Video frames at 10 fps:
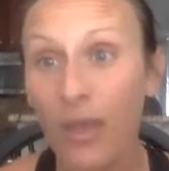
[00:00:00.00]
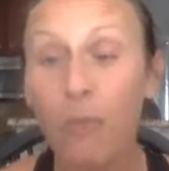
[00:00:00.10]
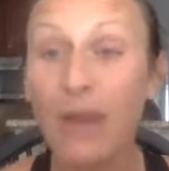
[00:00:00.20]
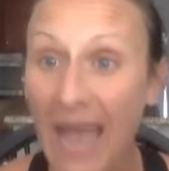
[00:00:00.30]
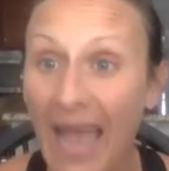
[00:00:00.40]

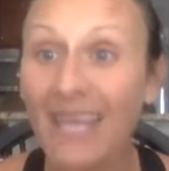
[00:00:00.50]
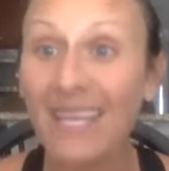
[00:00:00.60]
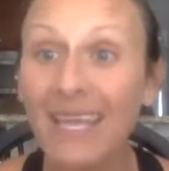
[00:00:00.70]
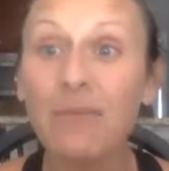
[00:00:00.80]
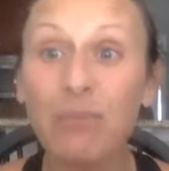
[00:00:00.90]
but I
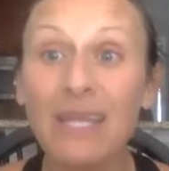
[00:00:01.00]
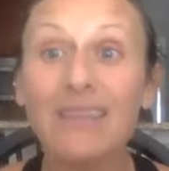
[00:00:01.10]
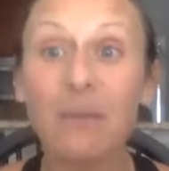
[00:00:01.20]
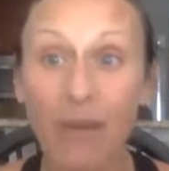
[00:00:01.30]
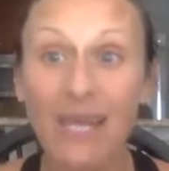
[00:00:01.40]
can be
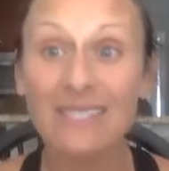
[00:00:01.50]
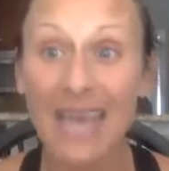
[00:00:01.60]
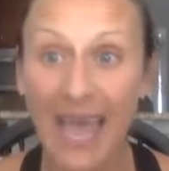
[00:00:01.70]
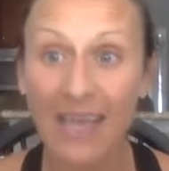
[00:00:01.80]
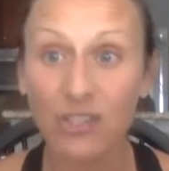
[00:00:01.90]
the best
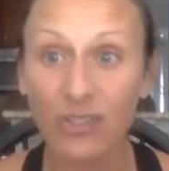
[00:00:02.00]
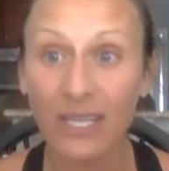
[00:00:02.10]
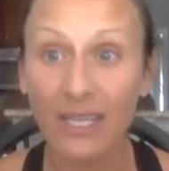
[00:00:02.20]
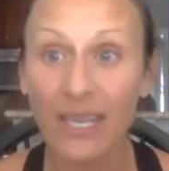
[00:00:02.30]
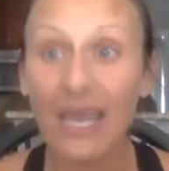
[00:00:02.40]

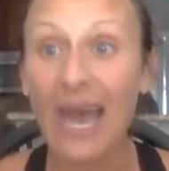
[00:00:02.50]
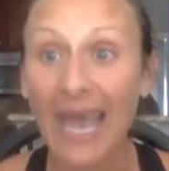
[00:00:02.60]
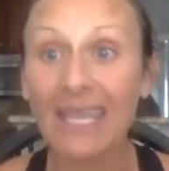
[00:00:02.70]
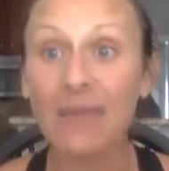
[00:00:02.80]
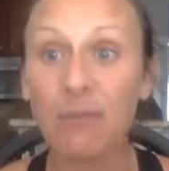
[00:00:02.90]
Ashley
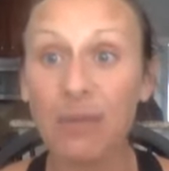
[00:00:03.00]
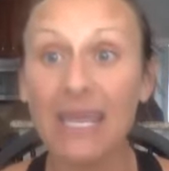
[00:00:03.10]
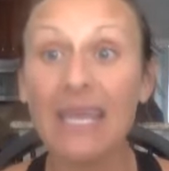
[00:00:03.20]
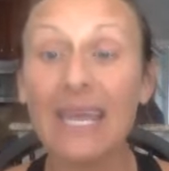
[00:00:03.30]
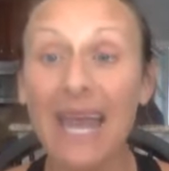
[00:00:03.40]
I can
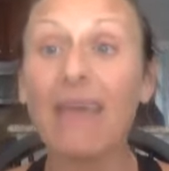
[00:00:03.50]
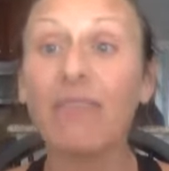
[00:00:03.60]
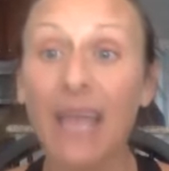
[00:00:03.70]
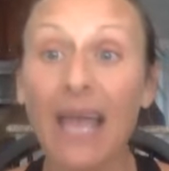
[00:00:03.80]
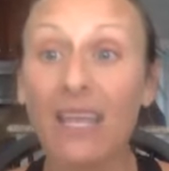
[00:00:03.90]
be, and
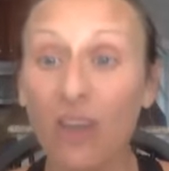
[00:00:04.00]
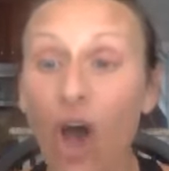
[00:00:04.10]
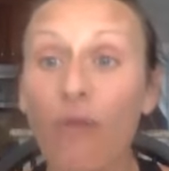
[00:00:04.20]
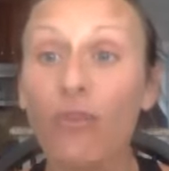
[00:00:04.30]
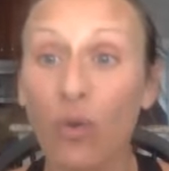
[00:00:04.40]
I can
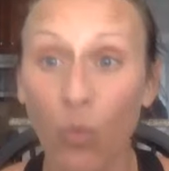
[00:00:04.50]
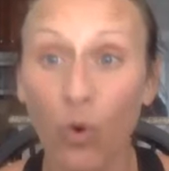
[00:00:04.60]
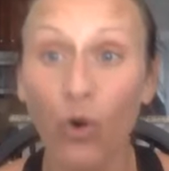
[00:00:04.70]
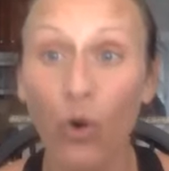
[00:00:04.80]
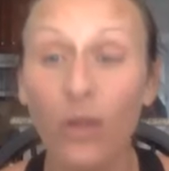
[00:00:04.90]
offer the
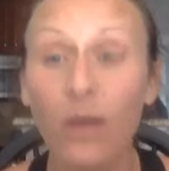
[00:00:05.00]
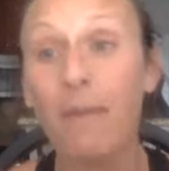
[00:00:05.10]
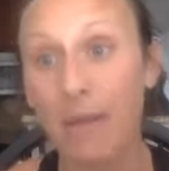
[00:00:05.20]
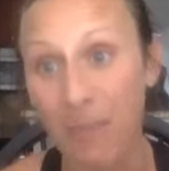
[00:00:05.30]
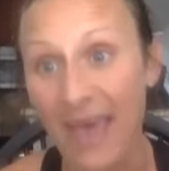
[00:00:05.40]
world
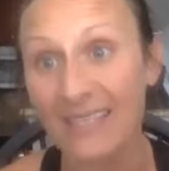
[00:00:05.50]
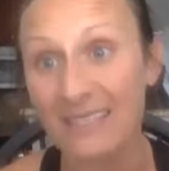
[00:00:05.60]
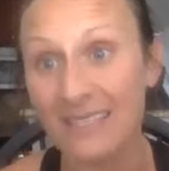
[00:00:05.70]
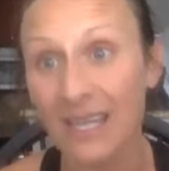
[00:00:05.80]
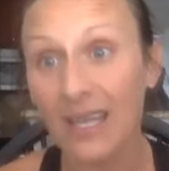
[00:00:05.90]
my
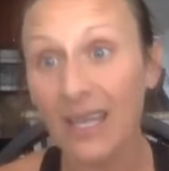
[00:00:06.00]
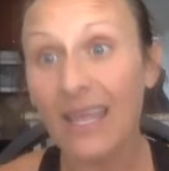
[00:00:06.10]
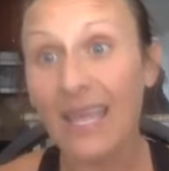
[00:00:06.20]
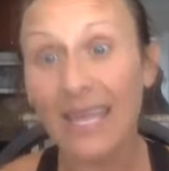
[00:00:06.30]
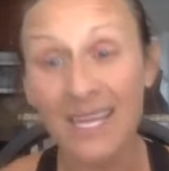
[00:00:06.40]
best.
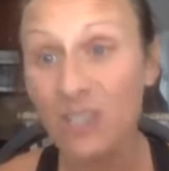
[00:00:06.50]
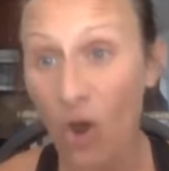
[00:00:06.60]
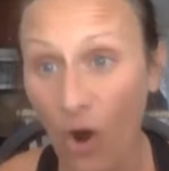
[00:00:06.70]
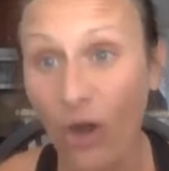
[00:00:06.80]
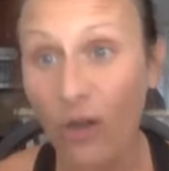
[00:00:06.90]
And it's
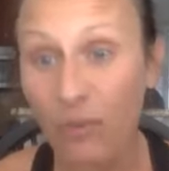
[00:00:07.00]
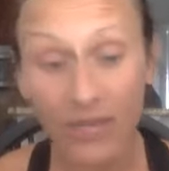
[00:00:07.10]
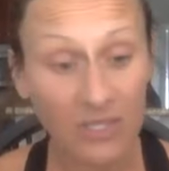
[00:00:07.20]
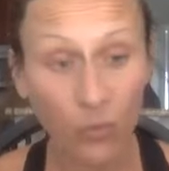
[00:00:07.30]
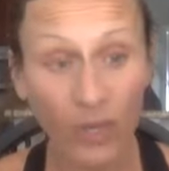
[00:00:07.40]
hard
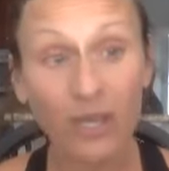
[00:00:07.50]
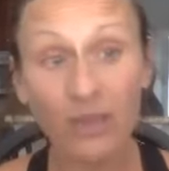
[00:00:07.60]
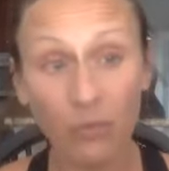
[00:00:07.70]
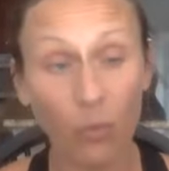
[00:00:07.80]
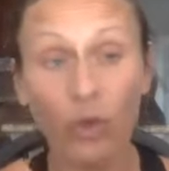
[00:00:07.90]
because
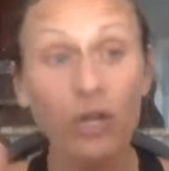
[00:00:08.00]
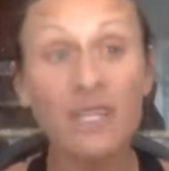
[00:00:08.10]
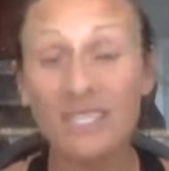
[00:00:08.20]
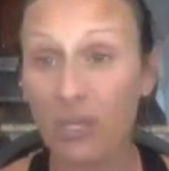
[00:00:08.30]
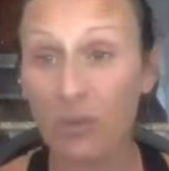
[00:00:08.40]
we're in
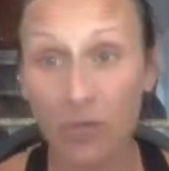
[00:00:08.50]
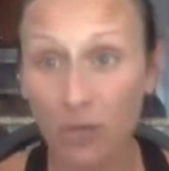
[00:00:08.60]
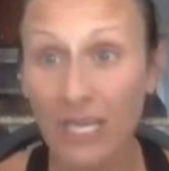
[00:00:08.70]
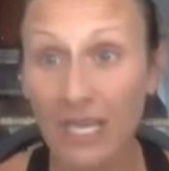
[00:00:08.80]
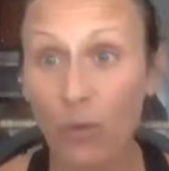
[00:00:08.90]
this
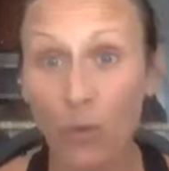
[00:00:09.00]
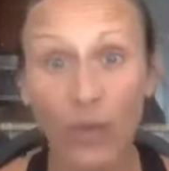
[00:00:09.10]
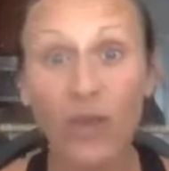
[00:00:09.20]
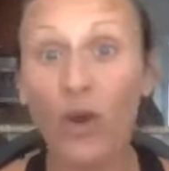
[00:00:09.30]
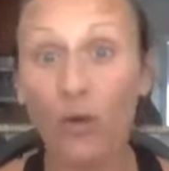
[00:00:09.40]
community where
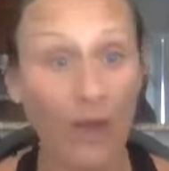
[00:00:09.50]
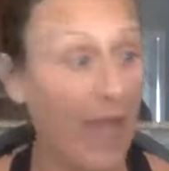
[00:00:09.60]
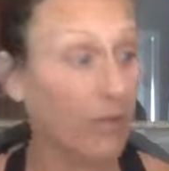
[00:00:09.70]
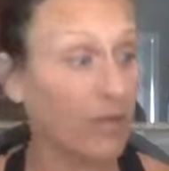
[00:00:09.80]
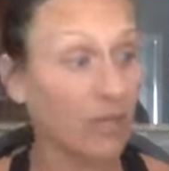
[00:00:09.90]
we are
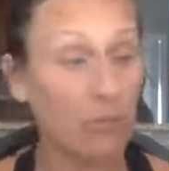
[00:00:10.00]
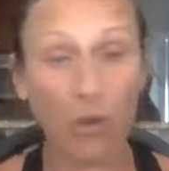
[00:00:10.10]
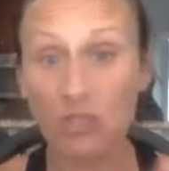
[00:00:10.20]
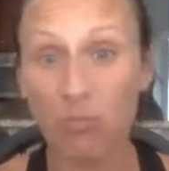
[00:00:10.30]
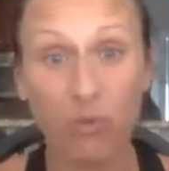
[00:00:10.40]
around the
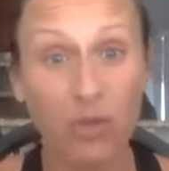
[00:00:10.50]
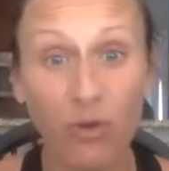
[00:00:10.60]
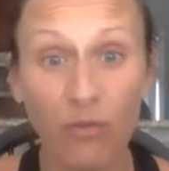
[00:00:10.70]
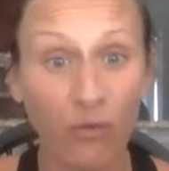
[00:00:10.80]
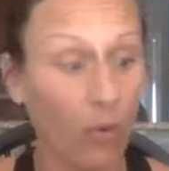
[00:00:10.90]
most
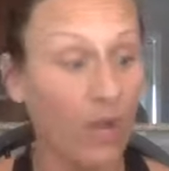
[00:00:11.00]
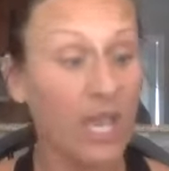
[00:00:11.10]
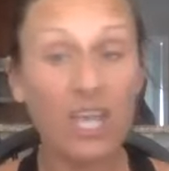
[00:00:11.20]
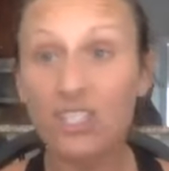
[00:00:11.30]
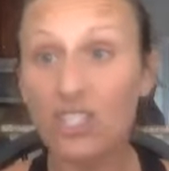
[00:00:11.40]
beautiful,
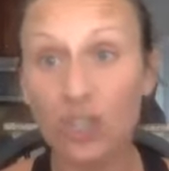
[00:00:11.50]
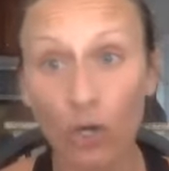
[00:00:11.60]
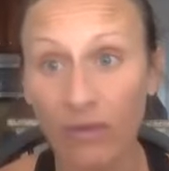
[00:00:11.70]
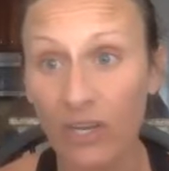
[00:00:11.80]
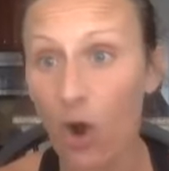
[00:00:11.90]

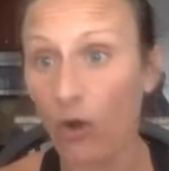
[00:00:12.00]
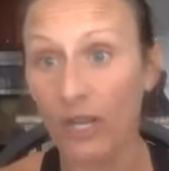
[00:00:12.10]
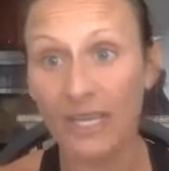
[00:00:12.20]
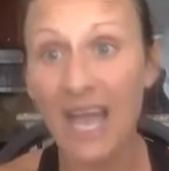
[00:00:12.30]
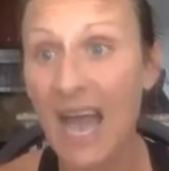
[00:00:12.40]

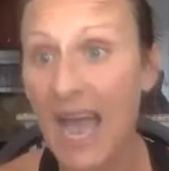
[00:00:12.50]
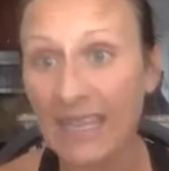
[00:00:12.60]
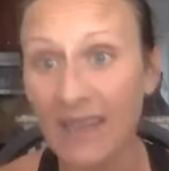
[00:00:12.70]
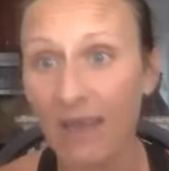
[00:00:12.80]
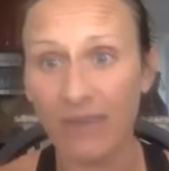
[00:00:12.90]
servant-hearted,
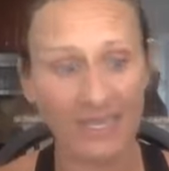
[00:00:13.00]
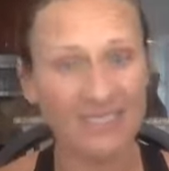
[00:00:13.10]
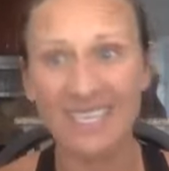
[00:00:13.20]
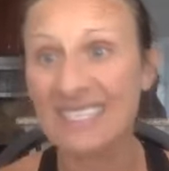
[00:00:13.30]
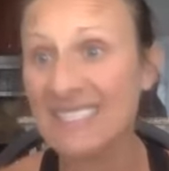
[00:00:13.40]
kind-loving,
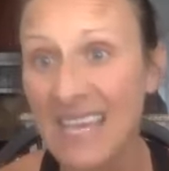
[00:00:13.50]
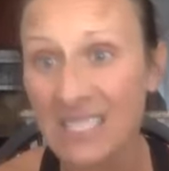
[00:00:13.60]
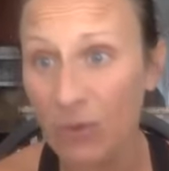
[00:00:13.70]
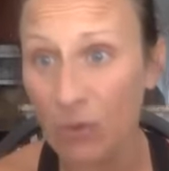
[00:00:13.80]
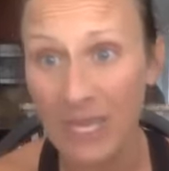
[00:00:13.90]

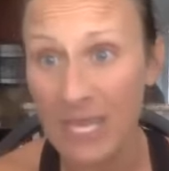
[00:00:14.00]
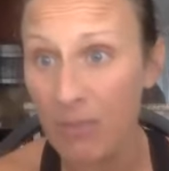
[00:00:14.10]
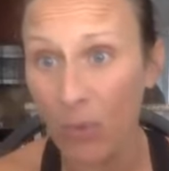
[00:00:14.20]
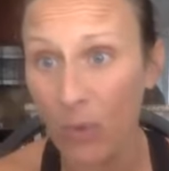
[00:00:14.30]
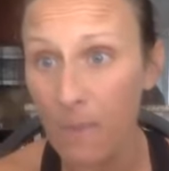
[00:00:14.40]
successful
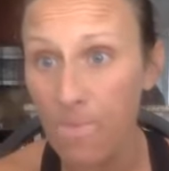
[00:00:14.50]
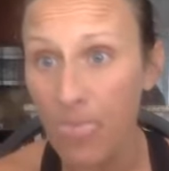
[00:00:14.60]
people.